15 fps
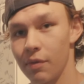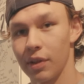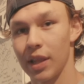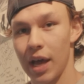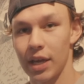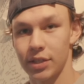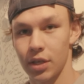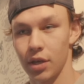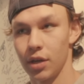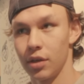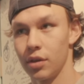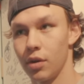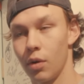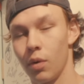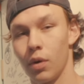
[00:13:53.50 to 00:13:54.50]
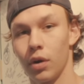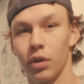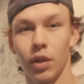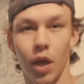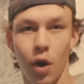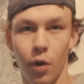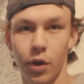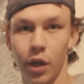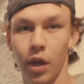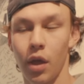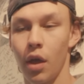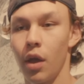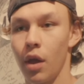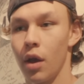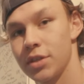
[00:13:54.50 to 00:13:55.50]
of Alaska, or Loke.
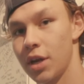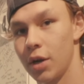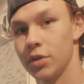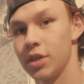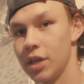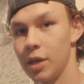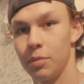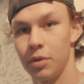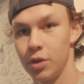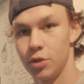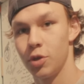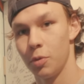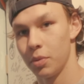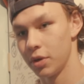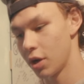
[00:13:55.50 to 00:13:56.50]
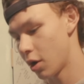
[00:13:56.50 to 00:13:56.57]
Shout out to him, he's super